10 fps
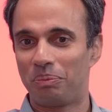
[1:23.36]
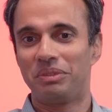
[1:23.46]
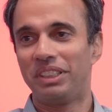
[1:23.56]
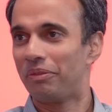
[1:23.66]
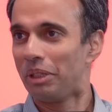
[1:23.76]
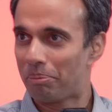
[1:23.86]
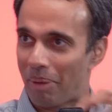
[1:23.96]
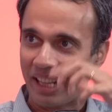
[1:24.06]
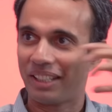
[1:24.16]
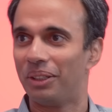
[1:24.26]
they've been
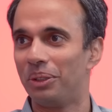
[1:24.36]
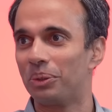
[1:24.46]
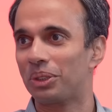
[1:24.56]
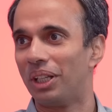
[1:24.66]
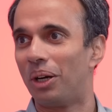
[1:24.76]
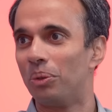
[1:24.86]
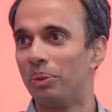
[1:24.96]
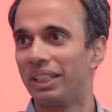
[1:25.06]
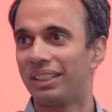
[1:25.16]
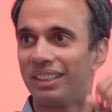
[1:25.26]
back in the news now
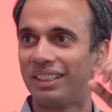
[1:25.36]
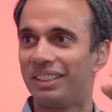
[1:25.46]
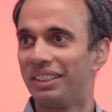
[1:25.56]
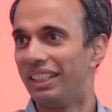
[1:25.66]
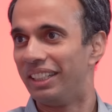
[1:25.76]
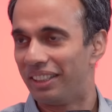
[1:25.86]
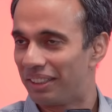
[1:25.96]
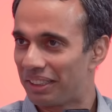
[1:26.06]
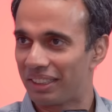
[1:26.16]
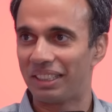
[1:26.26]
with
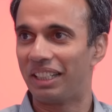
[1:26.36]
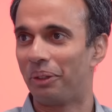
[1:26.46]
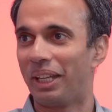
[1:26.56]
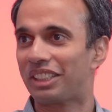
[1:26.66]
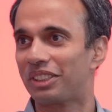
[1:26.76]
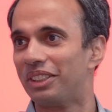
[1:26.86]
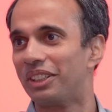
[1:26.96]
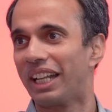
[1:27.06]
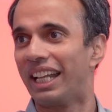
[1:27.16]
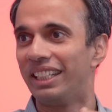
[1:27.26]
the
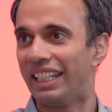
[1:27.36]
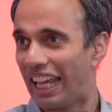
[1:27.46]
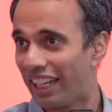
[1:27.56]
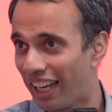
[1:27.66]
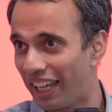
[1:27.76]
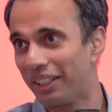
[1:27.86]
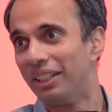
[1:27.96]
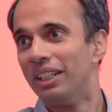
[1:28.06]
Racer and the N line,